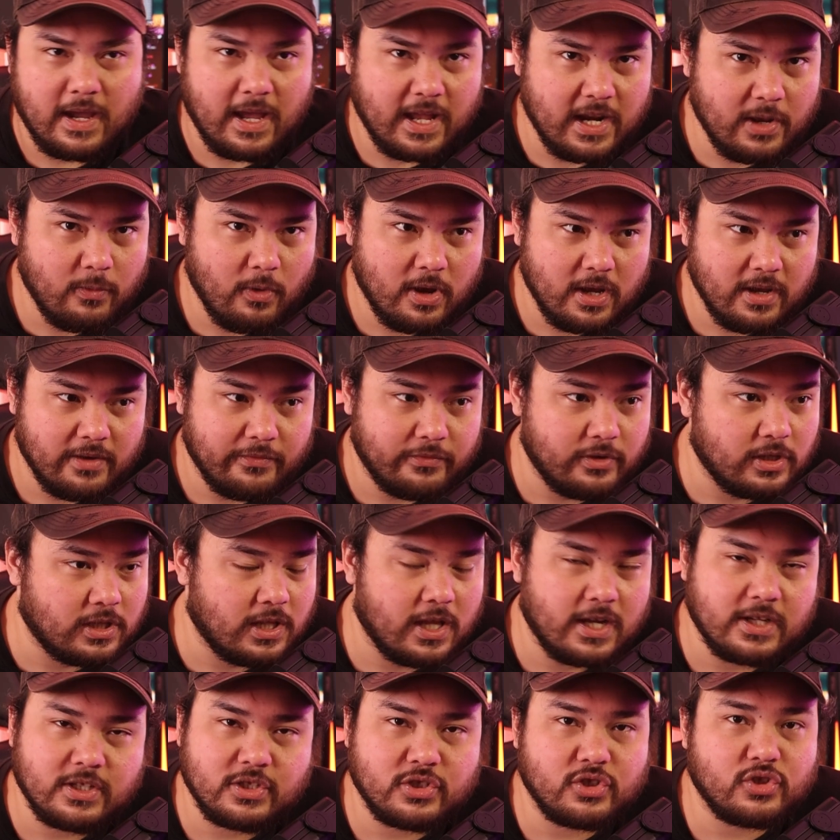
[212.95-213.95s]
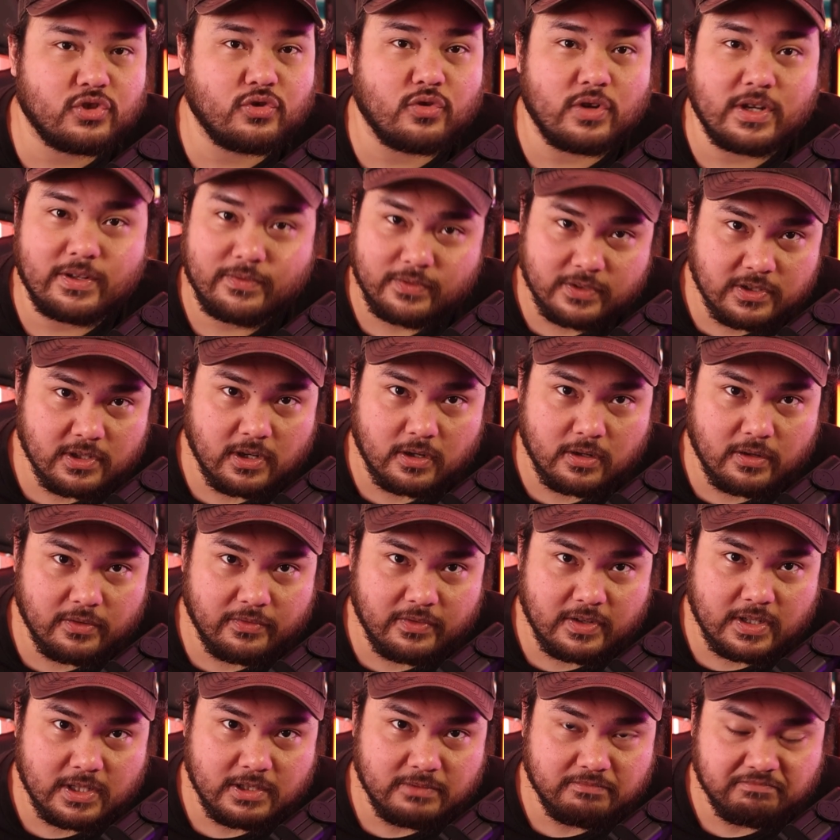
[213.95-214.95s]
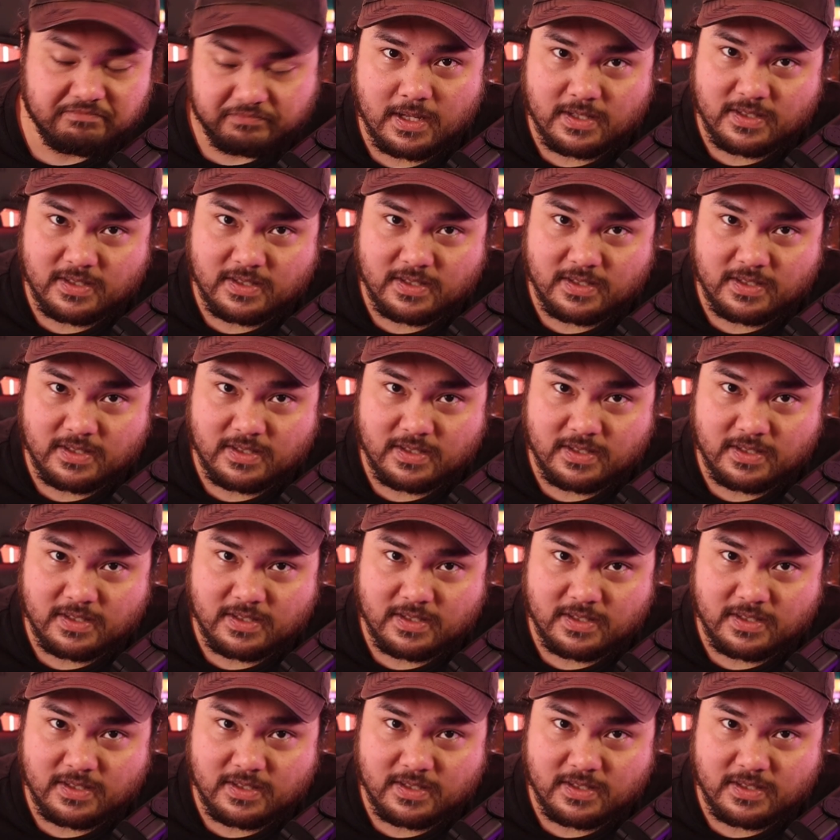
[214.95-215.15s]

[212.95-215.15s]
Anyway, if you like street photography,